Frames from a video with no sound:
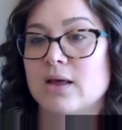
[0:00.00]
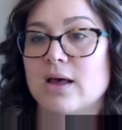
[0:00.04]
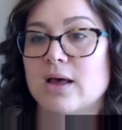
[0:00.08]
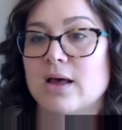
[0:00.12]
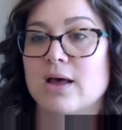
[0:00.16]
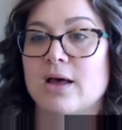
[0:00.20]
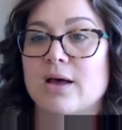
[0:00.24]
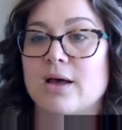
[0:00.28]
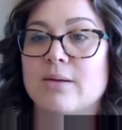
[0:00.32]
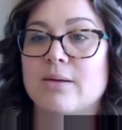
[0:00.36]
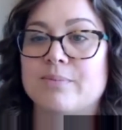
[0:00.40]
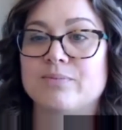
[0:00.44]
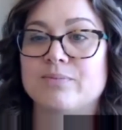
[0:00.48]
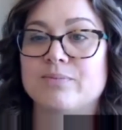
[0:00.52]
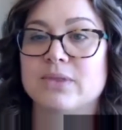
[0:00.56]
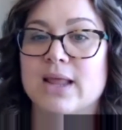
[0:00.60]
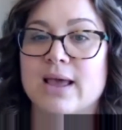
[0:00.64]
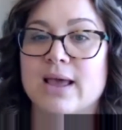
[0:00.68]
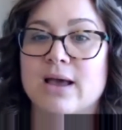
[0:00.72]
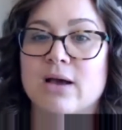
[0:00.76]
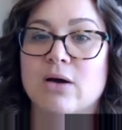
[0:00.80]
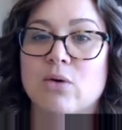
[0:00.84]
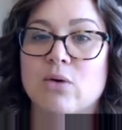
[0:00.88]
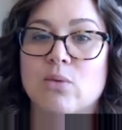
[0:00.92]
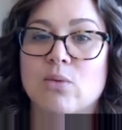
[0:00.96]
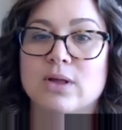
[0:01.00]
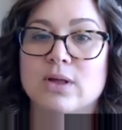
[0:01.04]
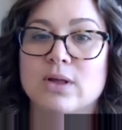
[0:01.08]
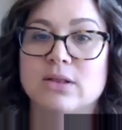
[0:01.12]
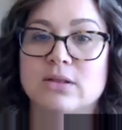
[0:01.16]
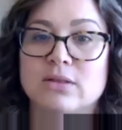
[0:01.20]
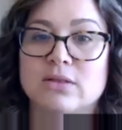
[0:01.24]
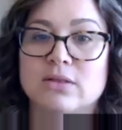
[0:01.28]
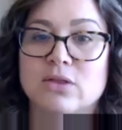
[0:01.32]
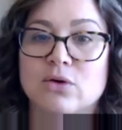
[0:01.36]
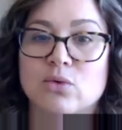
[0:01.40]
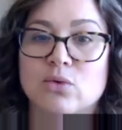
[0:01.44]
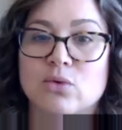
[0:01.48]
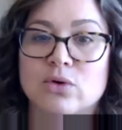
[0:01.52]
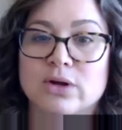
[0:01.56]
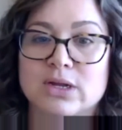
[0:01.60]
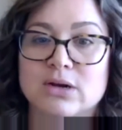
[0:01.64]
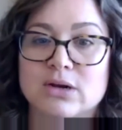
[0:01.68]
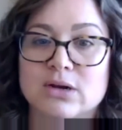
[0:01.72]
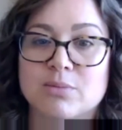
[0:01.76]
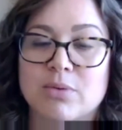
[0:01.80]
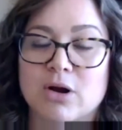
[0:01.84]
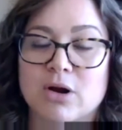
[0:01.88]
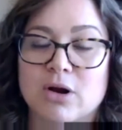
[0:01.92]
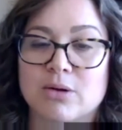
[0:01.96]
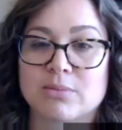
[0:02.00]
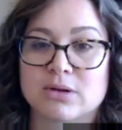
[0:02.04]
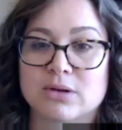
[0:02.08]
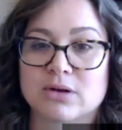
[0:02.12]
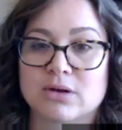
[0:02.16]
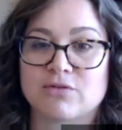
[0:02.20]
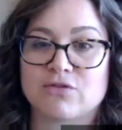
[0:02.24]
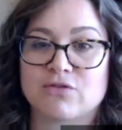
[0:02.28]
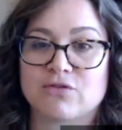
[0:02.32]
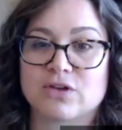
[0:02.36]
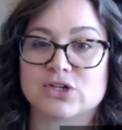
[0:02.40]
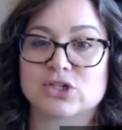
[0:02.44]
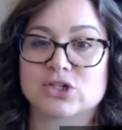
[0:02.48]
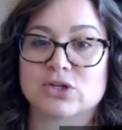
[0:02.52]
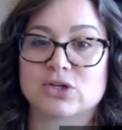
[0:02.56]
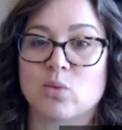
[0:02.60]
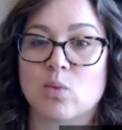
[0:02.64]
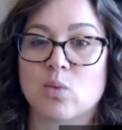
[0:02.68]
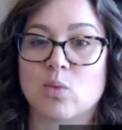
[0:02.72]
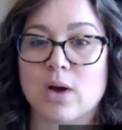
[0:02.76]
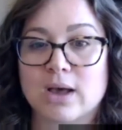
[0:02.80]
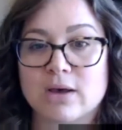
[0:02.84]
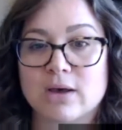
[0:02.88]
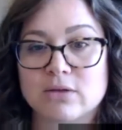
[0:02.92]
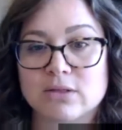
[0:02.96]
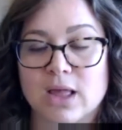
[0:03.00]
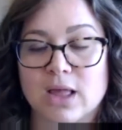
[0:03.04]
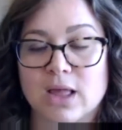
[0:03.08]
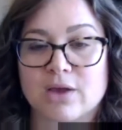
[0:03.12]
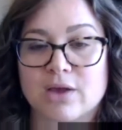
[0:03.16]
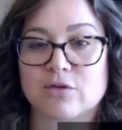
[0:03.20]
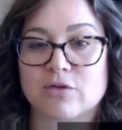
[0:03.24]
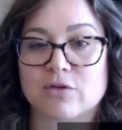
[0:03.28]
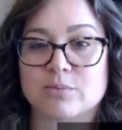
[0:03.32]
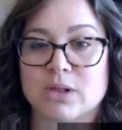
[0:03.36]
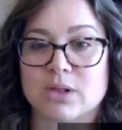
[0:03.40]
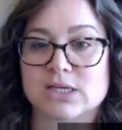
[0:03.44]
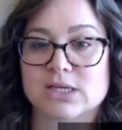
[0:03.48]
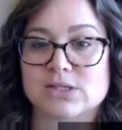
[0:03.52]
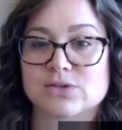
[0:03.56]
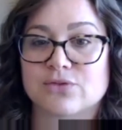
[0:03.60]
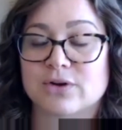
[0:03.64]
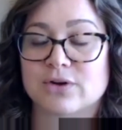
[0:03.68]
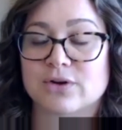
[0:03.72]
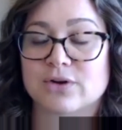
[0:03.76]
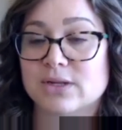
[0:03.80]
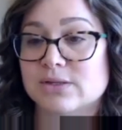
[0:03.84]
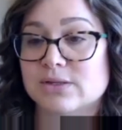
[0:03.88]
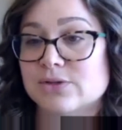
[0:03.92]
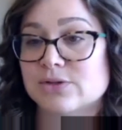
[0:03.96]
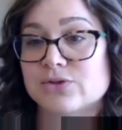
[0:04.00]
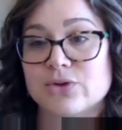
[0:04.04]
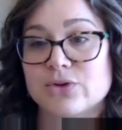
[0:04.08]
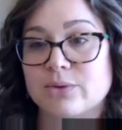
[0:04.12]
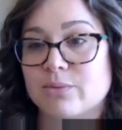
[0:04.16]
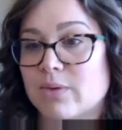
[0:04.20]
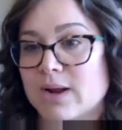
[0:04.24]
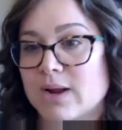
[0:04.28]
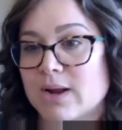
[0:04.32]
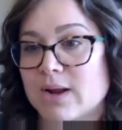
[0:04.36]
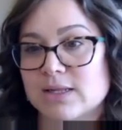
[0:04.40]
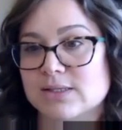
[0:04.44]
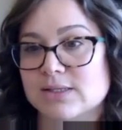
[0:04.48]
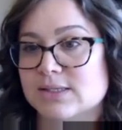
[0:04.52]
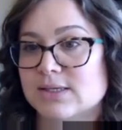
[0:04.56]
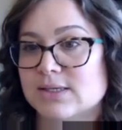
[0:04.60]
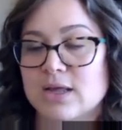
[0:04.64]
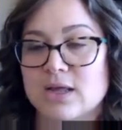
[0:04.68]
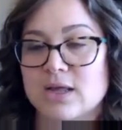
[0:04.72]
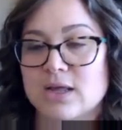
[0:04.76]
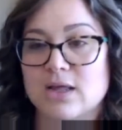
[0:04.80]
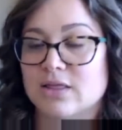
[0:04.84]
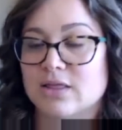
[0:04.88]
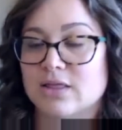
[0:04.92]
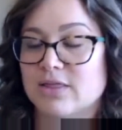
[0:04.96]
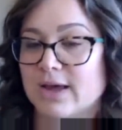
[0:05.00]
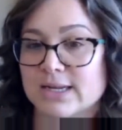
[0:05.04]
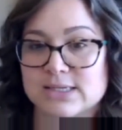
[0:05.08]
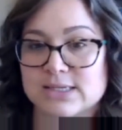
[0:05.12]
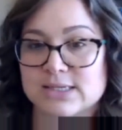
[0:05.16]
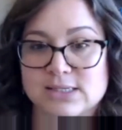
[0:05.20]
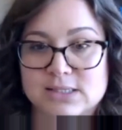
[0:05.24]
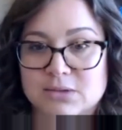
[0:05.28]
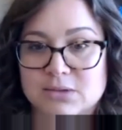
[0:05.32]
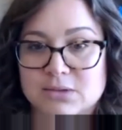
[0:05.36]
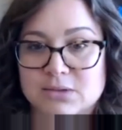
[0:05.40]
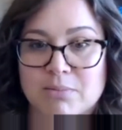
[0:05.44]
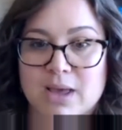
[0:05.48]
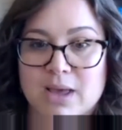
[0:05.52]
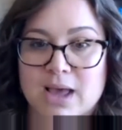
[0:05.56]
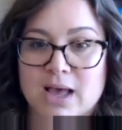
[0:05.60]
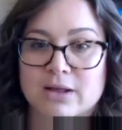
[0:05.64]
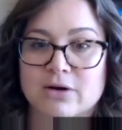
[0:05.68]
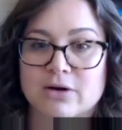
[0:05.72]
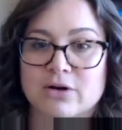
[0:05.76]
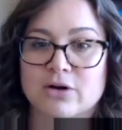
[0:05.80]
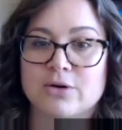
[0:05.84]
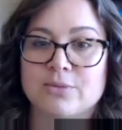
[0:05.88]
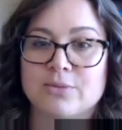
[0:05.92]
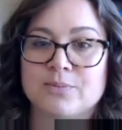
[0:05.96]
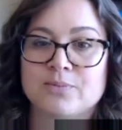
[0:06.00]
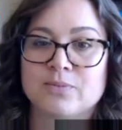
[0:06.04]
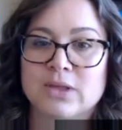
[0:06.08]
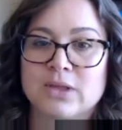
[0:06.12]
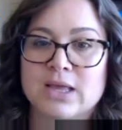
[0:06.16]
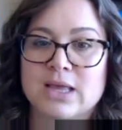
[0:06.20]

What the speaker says: Now, when the Oregon Department of Fish and Wildlife applies for in-stream rights, that doesn't matter.